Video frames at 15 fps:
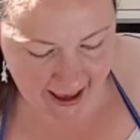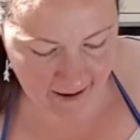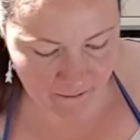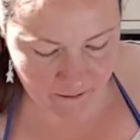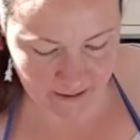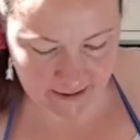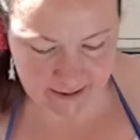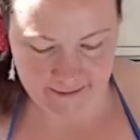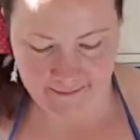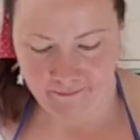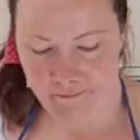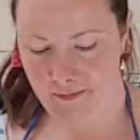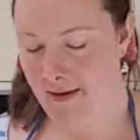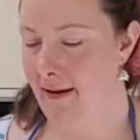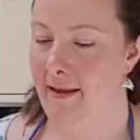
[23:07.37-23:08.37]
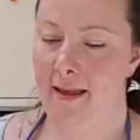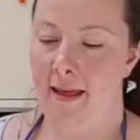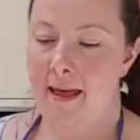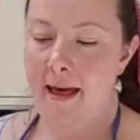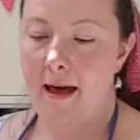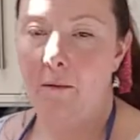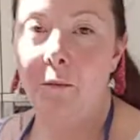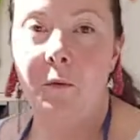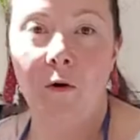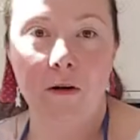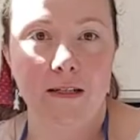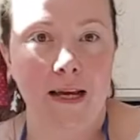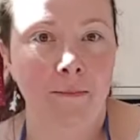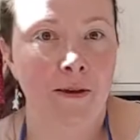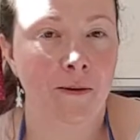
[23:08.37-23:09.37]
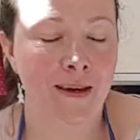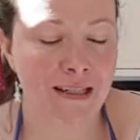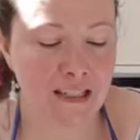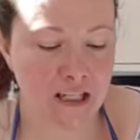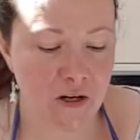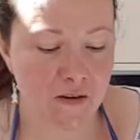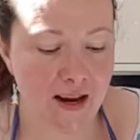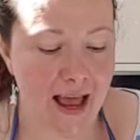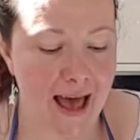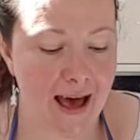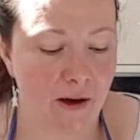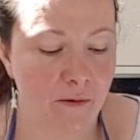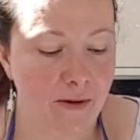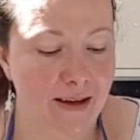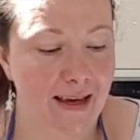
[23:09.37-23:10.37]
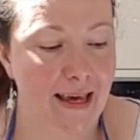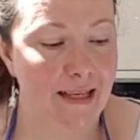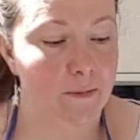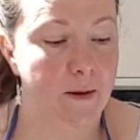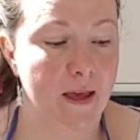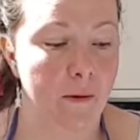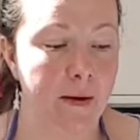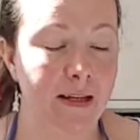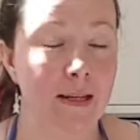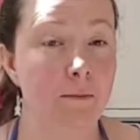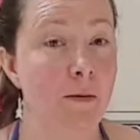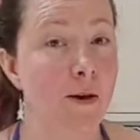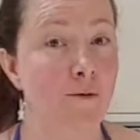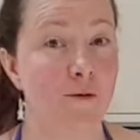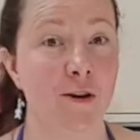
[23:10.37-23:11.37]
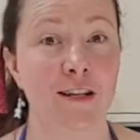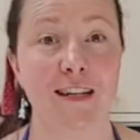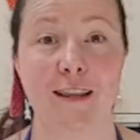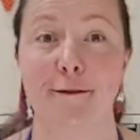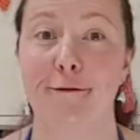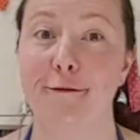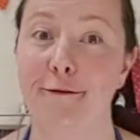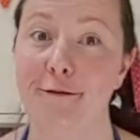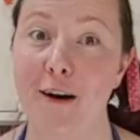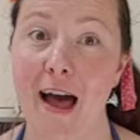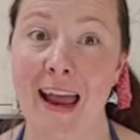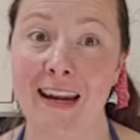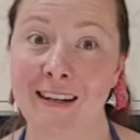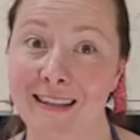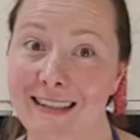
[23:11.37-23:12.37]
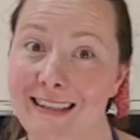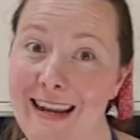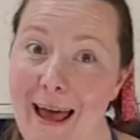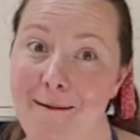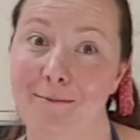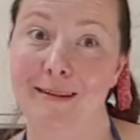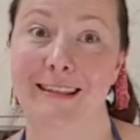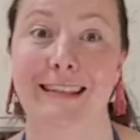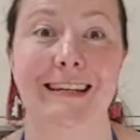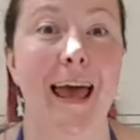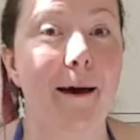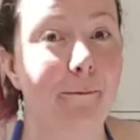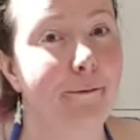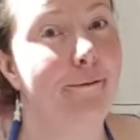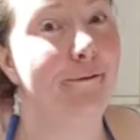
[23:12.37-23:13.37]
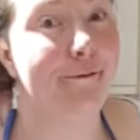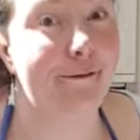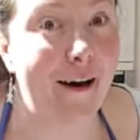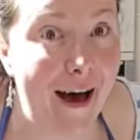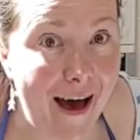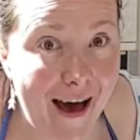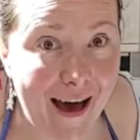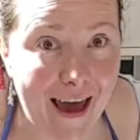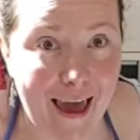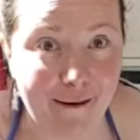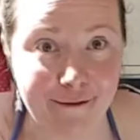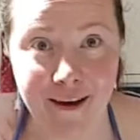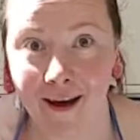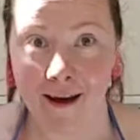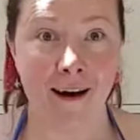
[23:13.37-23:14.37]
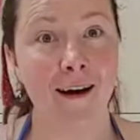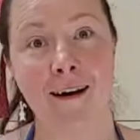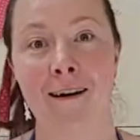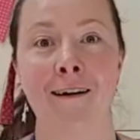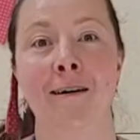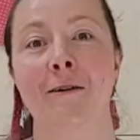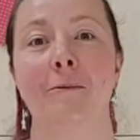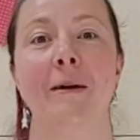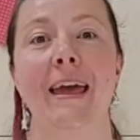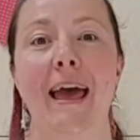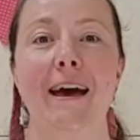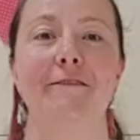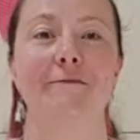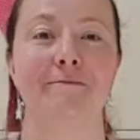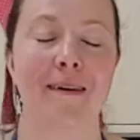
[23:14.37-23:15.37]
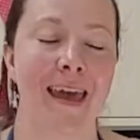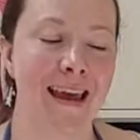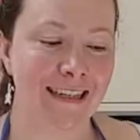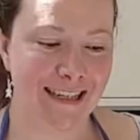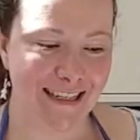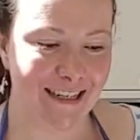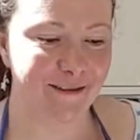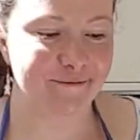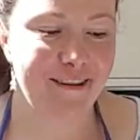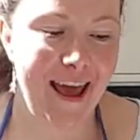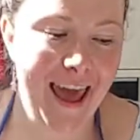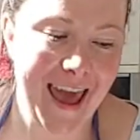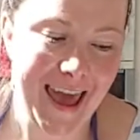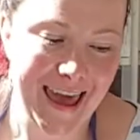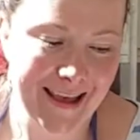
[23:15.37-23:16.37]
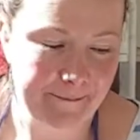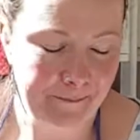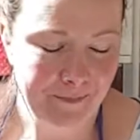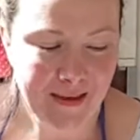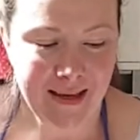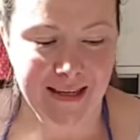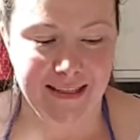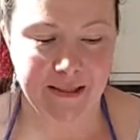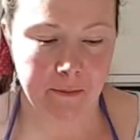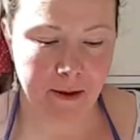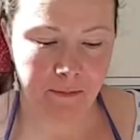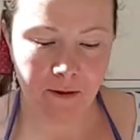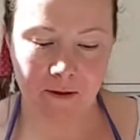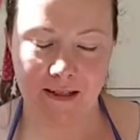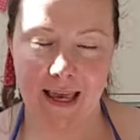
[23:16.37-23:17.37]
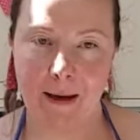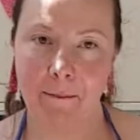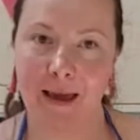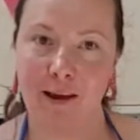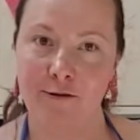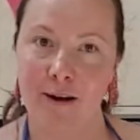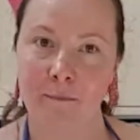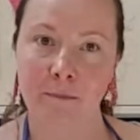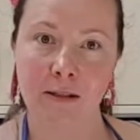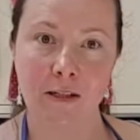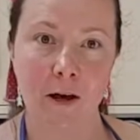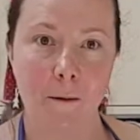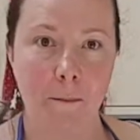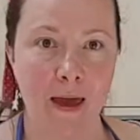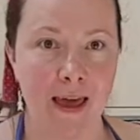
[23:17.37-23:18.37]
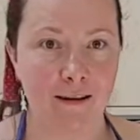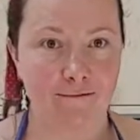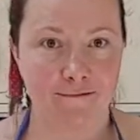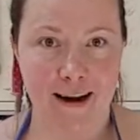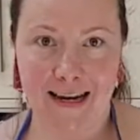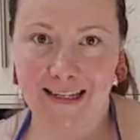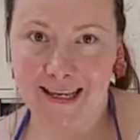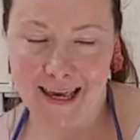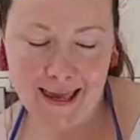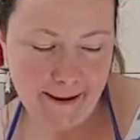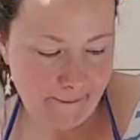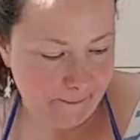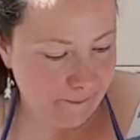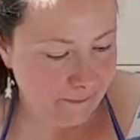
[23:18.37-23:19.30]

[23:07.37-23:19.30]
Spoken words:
out, and what I'm going to do now is we're going to move on to the final step, step 5. We have made it, hooray! So I'm going to get my crumble topping ready